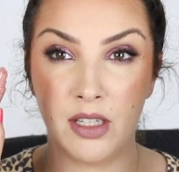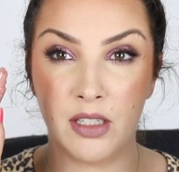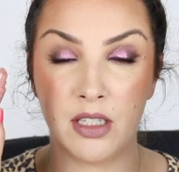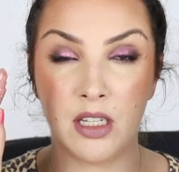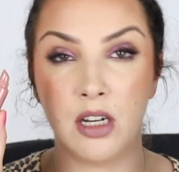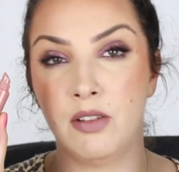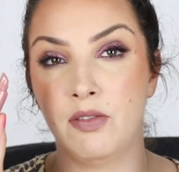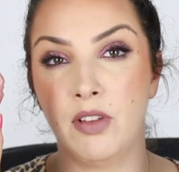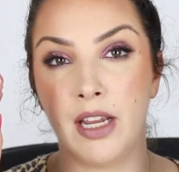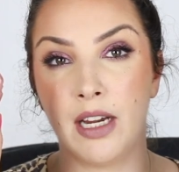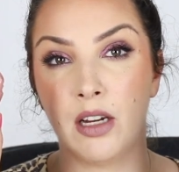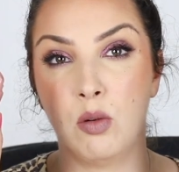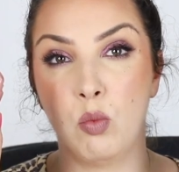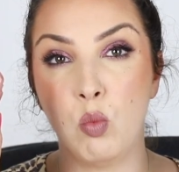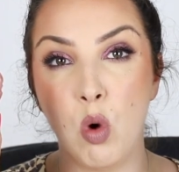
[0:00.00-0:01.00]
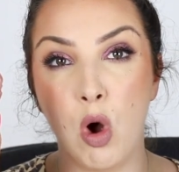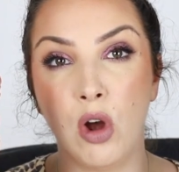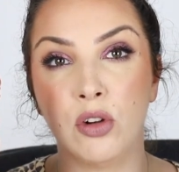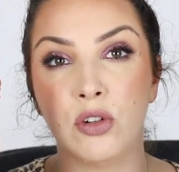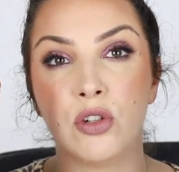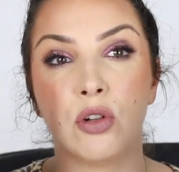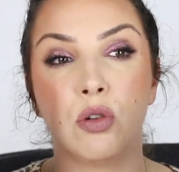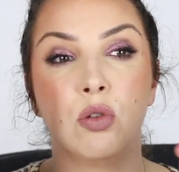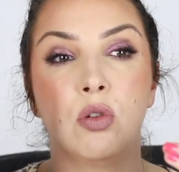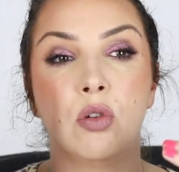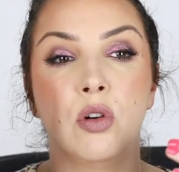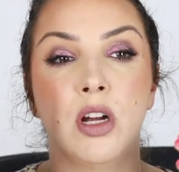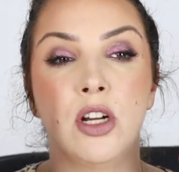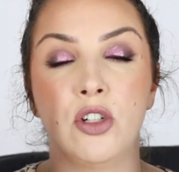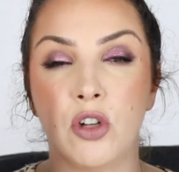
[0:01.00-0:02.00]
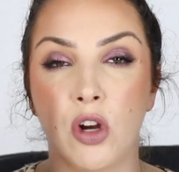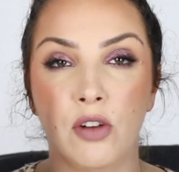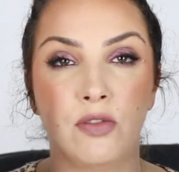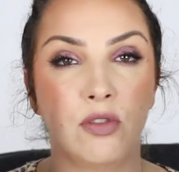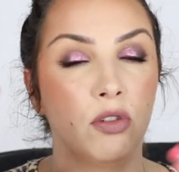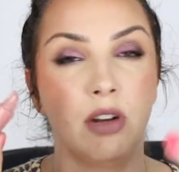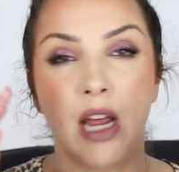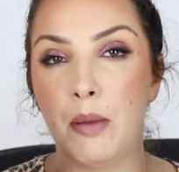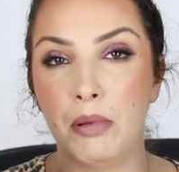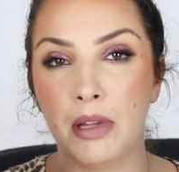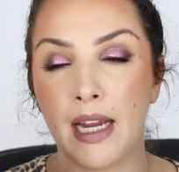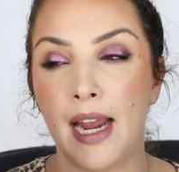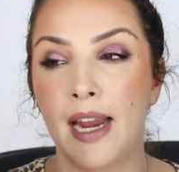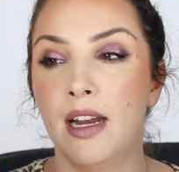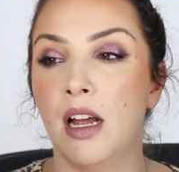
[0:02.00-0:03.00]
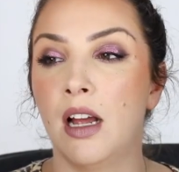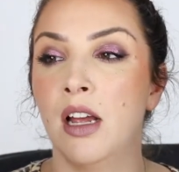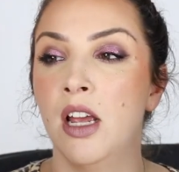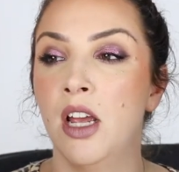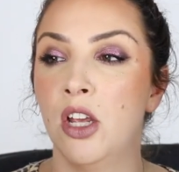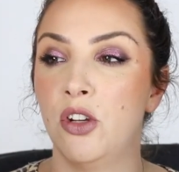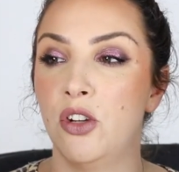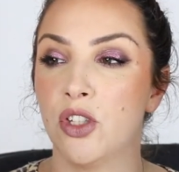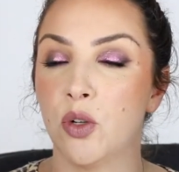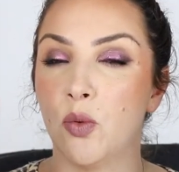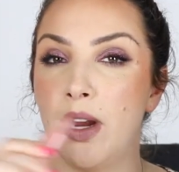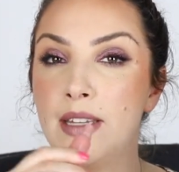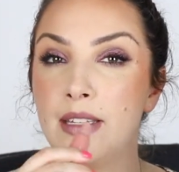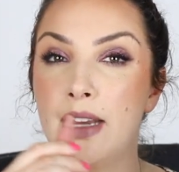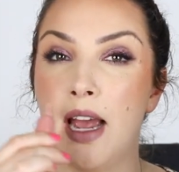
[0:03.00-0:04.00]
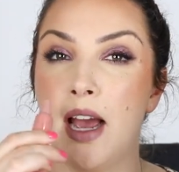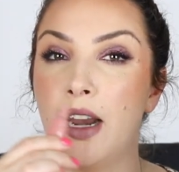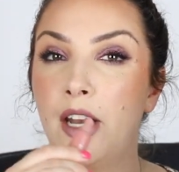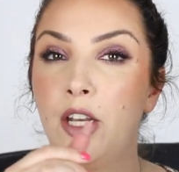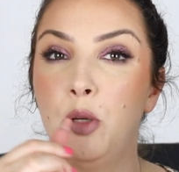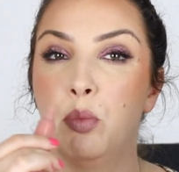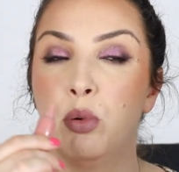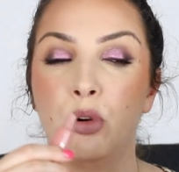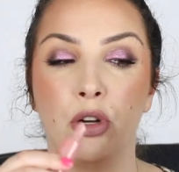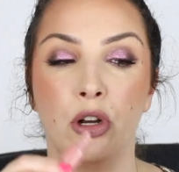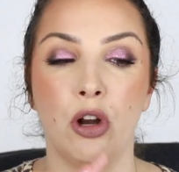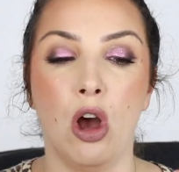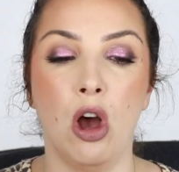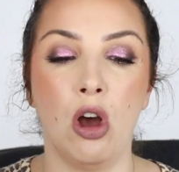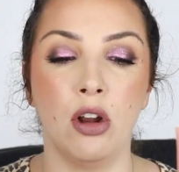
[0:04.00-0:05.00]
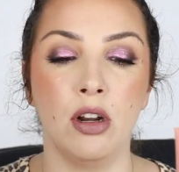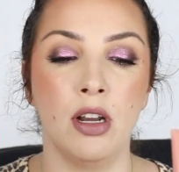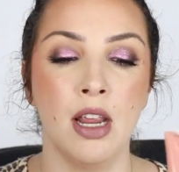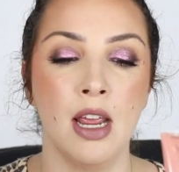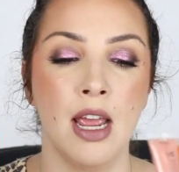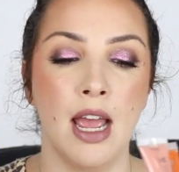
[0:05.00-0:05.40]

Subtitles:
Instead of like a wand or a doe foot applicator, you squeeze it out and you put it on,